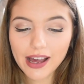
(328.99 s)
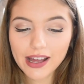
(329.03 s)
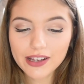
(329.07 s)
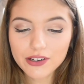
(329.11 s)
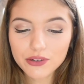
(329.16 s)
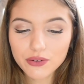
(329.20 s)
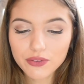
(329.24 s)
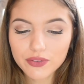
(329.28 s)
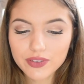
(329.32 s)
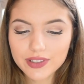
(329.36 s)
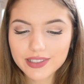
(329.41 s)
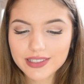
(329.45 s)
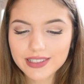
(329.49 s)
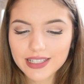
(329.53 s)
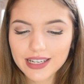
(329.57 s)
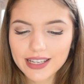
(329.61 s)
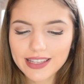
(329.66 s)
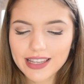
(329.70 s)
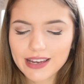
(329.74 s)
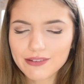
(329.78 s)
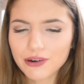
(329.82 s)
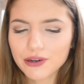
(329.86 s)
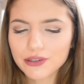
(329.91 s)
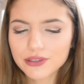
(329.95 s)
and
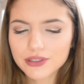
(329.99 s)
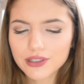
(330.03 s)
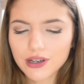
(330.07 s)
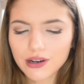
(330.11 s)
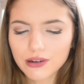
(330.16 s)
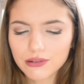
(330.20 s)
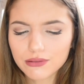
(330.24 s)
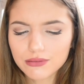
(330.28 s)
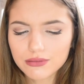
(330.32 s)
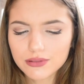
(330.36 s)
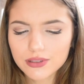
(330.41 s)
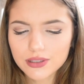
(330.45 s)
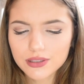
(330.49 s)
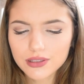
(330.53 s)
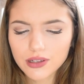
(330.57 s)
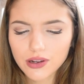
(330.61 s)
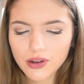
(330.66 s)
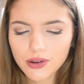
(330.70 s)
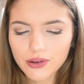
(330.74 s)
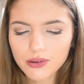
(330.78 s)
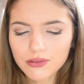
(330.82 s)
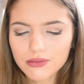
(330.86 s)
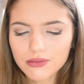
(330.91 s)
obviously they're rose gold, so